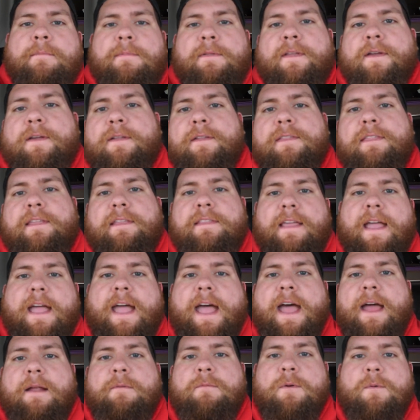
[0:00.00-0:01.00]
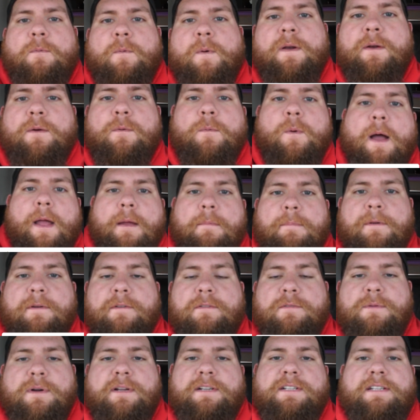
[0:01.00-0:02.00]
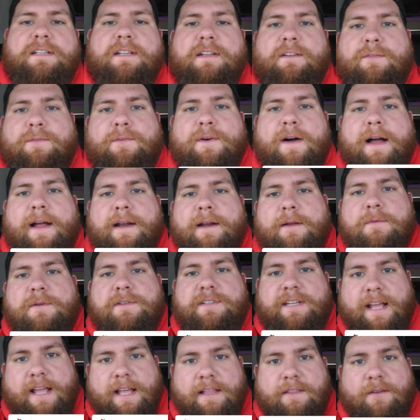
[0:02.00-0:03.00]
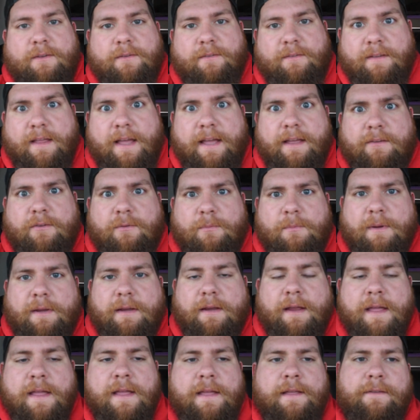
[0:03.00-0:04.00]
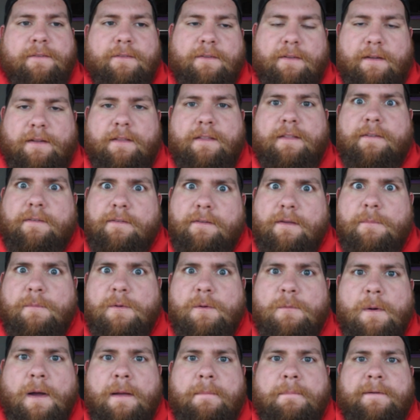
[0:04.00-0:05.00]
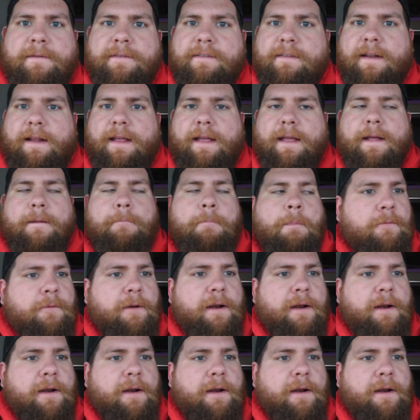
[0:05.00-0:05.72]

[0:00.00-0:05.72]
The only thing they had were winter wipers, which is fine. I wish I had those last week instead of the summer wipers that I had.